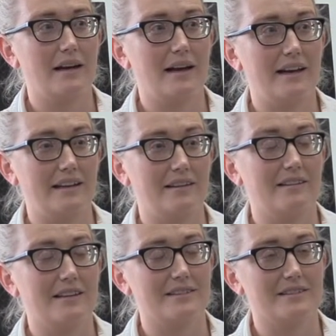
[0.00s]
adding
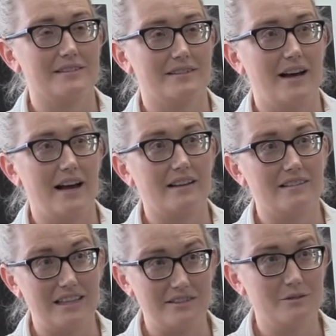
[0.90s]
things like
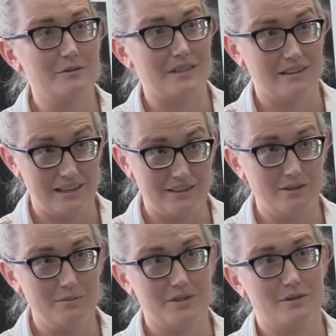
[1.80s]
lentils and legumes and